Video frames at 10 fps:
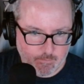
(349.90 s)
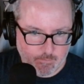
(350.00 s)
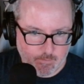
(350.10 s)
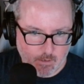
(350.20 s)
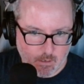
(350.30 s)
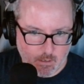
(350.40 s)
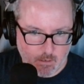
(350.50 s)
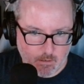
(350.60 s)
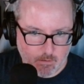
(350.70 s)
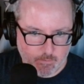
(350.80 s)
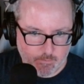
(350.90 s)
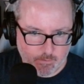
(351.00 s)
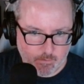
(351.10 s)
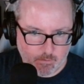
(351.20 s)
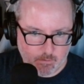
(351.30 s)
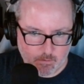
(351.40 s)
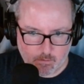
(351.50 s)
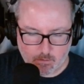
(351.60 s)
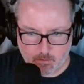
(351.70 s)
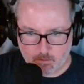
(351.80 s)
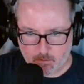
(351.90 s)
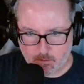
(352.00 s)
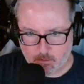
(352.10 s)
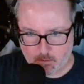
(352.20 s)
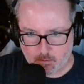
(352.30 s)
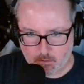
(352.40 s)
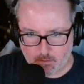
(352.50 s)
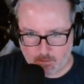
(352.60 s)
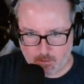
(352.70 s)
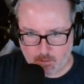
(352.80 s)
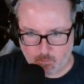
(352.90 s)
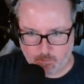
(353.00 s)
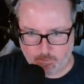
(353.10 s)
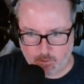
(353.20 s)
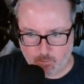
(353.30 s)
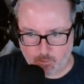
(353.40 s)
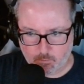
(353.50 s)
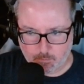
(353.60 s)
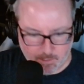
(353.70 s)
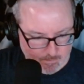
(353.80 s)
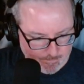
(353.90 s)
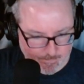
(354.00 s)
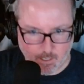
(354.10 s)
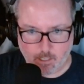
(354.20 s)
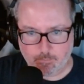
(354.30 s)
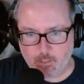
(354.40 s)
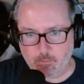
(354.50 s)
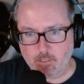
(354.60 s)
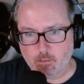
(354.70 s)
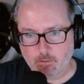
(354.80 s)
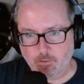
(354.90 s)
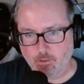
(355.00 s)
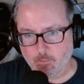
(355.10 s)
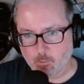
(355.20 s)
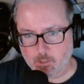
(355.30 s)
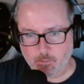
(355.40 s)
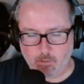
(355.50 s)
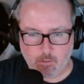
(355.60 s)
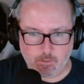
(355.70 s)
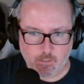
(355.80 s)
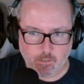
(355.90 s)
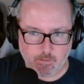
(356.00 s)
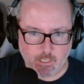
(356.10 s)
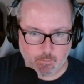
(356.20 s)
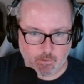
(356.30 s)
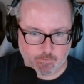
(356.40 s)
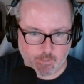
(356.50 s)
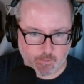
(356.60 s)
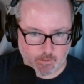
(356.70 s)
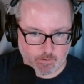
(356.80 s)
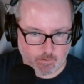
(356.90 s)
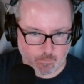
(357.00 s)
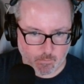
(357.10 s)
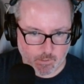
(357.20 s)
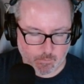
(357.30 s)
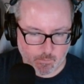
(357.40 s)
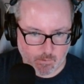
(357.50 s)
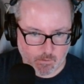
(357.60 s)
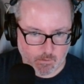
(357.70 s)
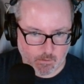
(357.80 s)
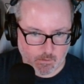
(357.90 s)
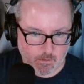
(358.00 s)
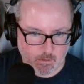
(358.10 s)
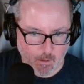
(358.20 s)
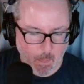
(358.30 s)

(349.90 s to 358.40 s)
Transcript: Fives. And one of those will be a five because we know the German whisper goes in here. you can't put a five on a German whisper.